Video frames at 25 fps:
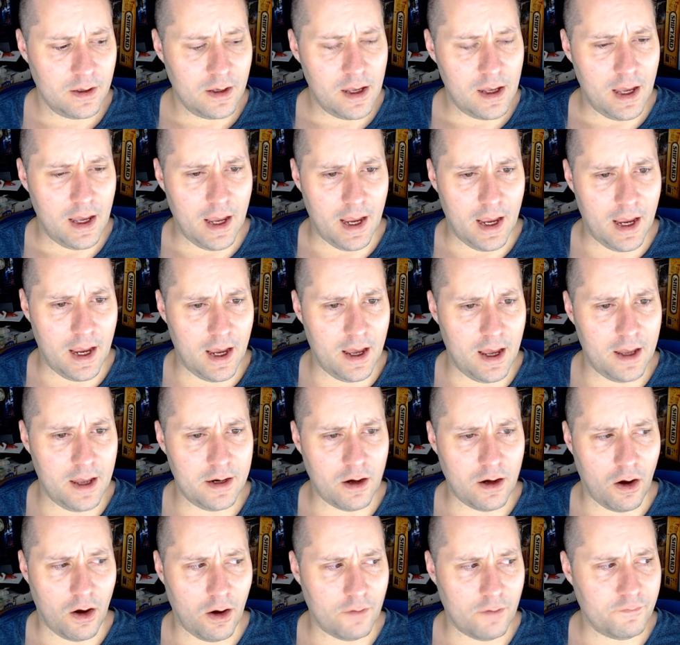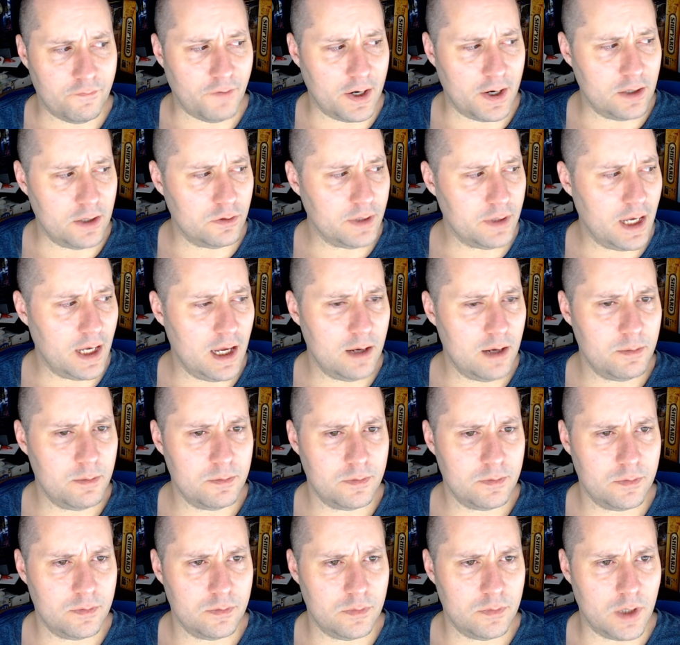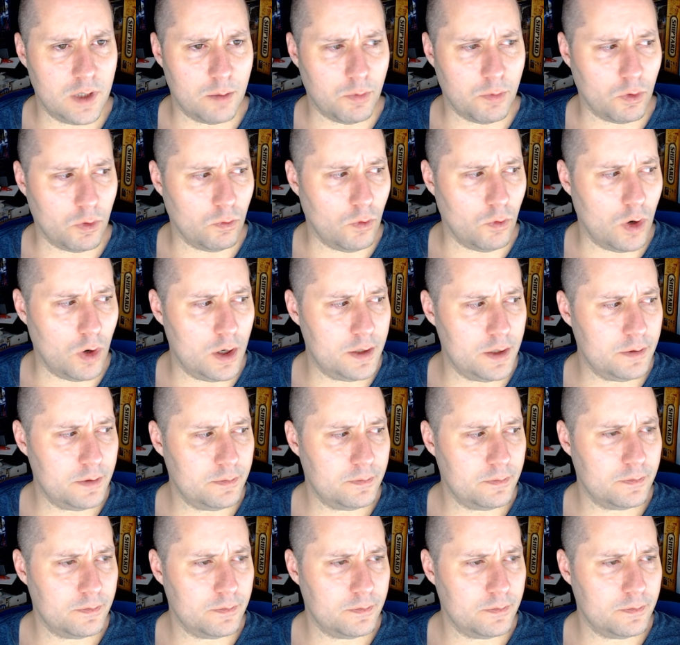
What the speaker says: And our final game, number 1,